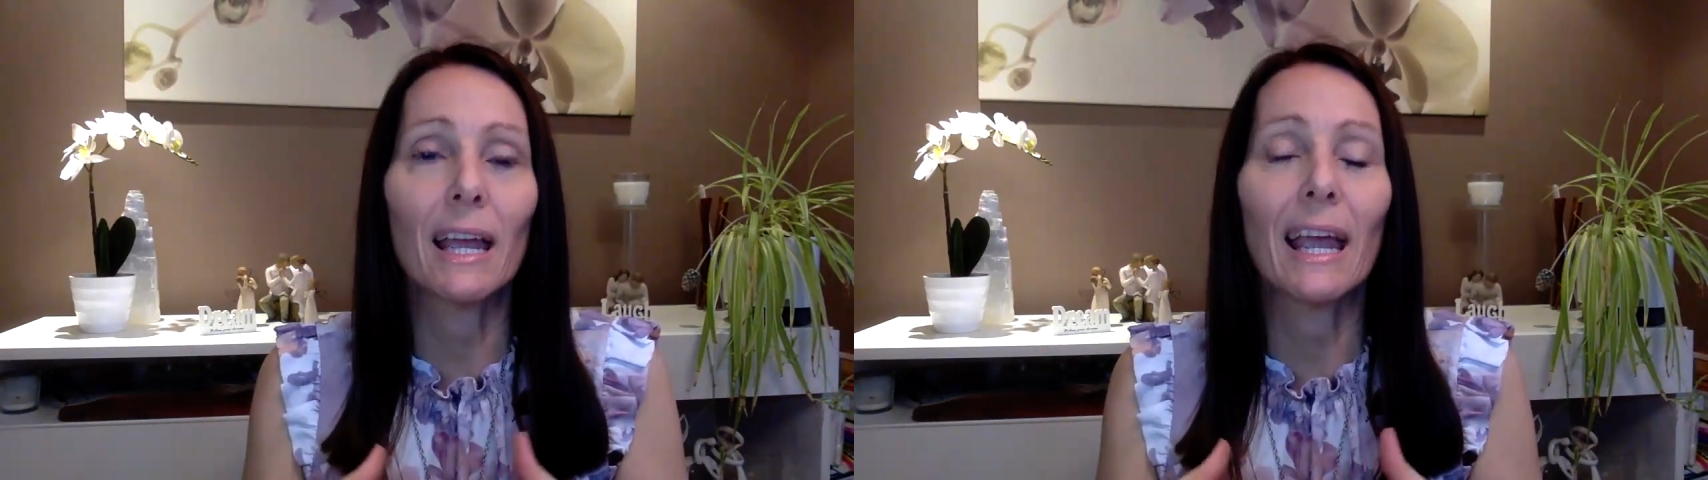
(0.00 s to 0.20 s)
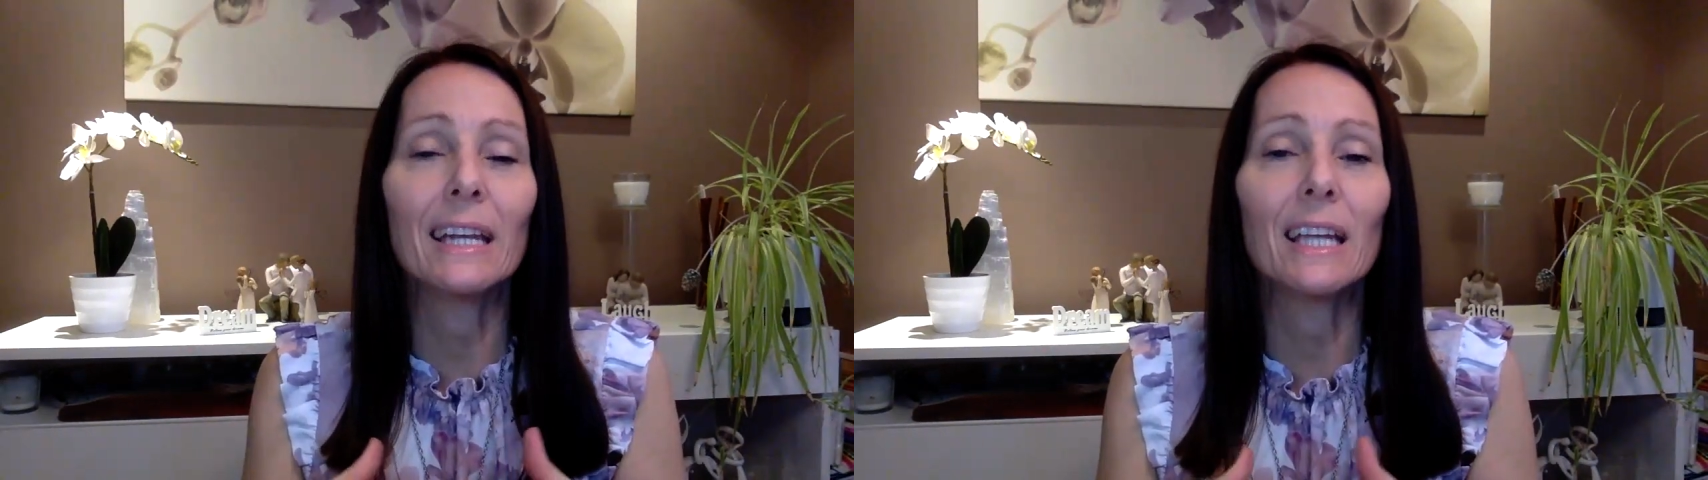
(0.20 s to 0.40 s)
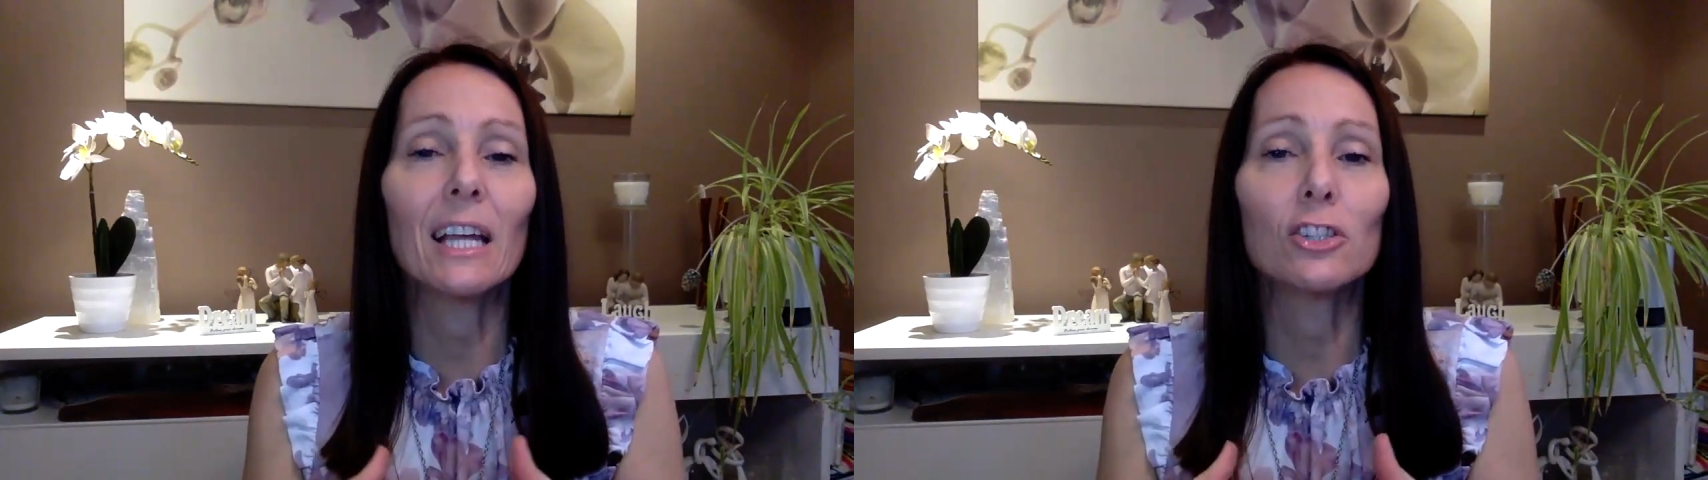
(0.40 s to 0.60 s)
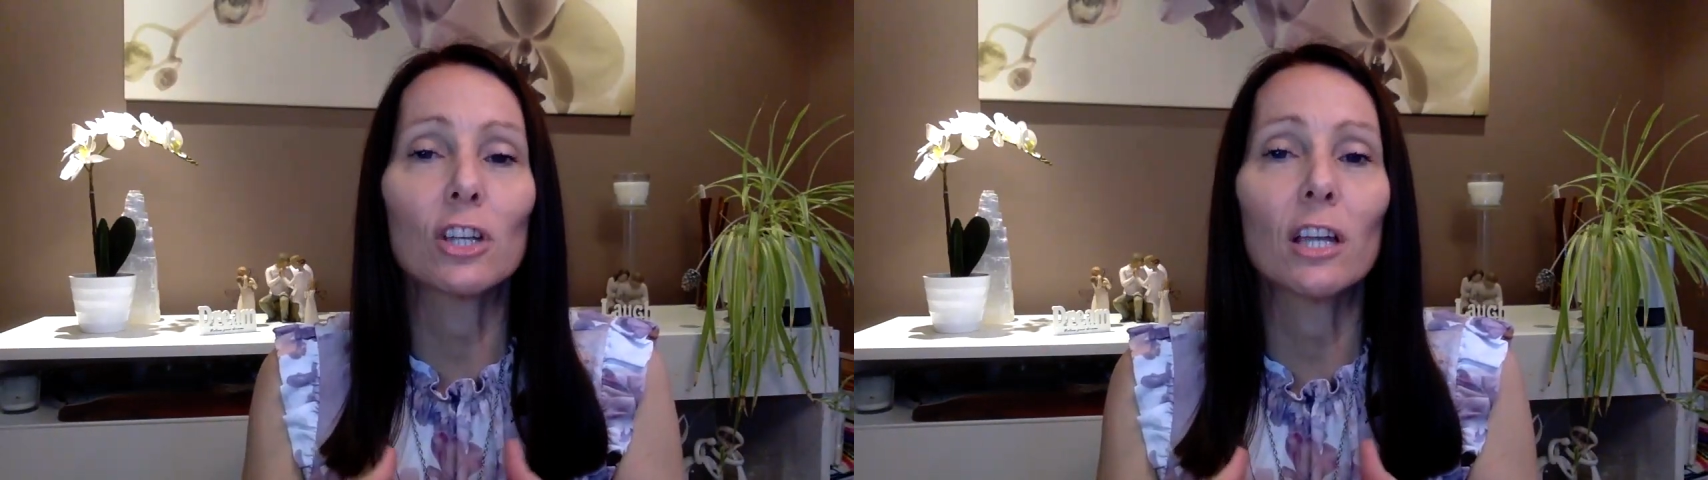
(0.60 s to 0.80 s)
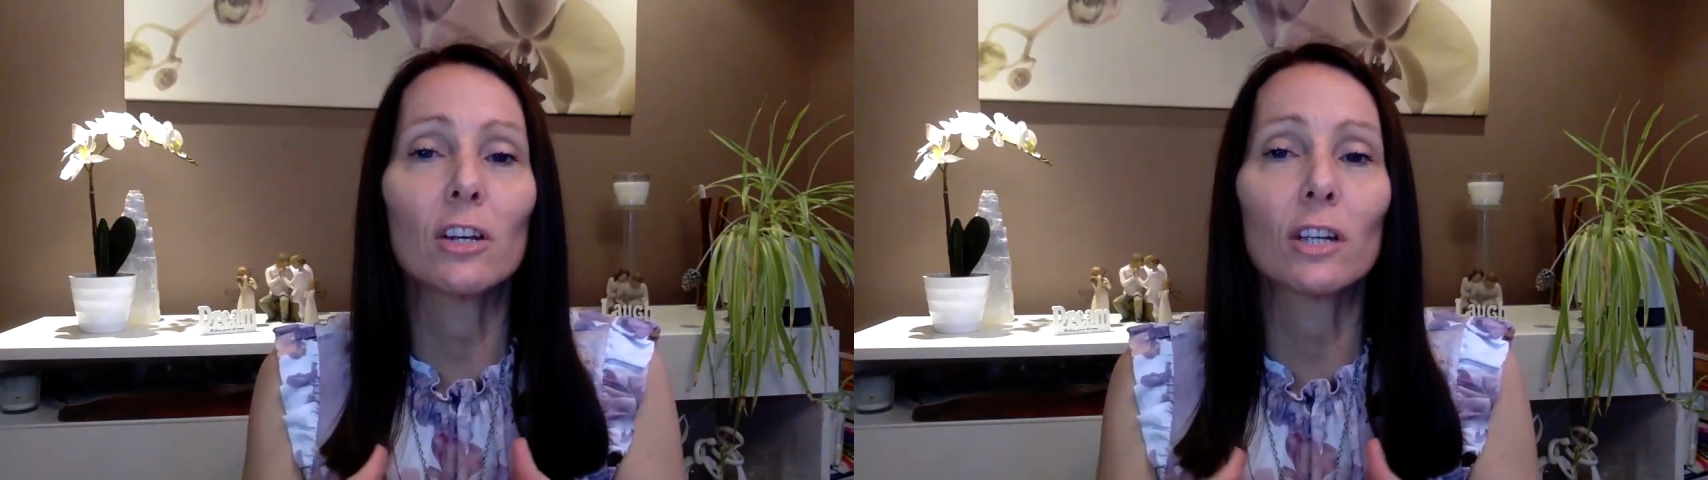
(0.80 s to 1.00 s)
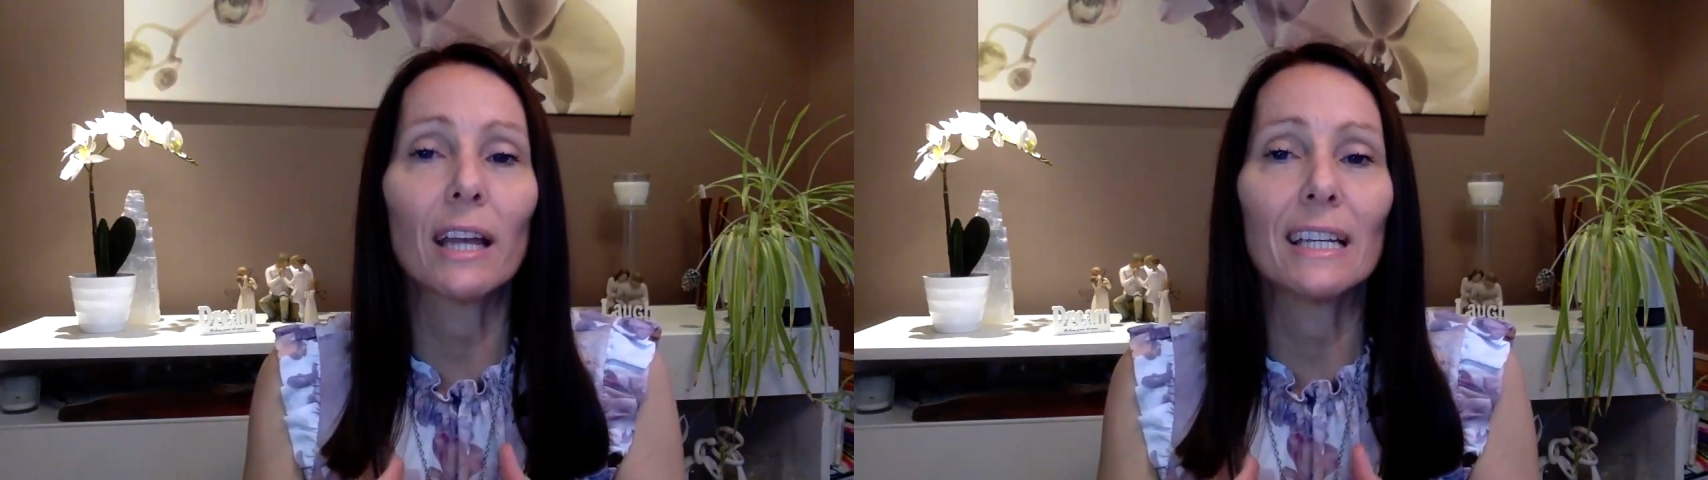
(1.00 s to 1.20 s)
any educator can